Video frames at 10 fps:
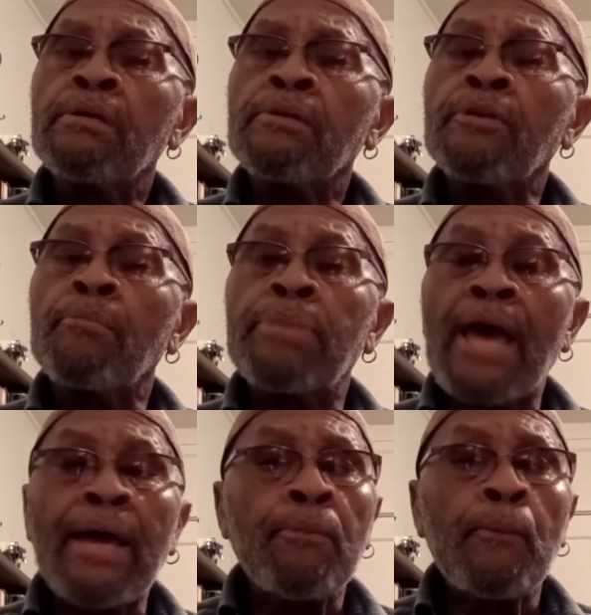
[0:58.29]
the
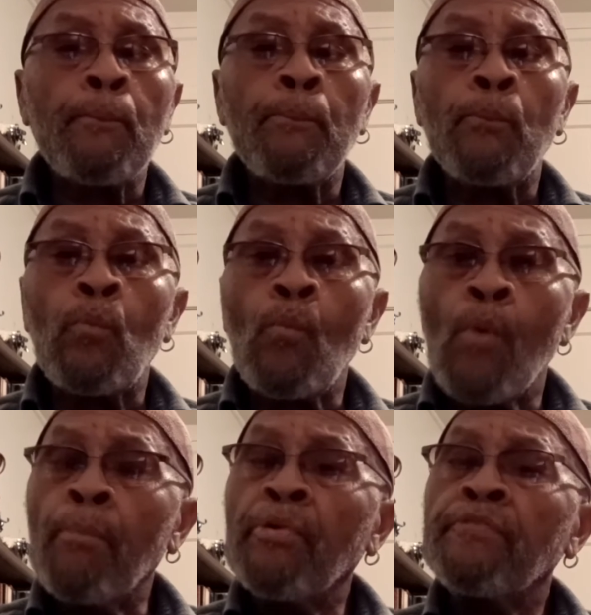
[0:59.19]
black
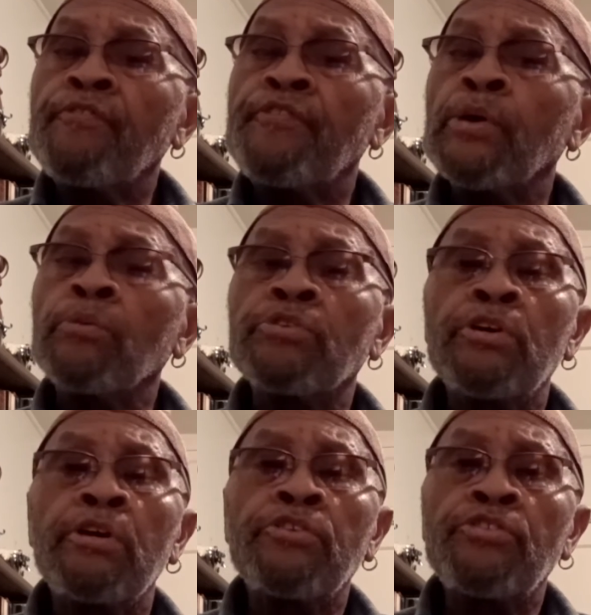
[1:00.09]
woman felt to
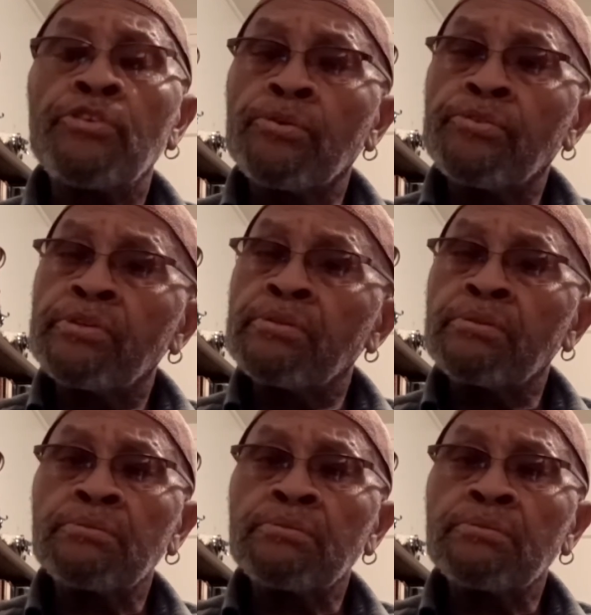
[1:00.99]
her children?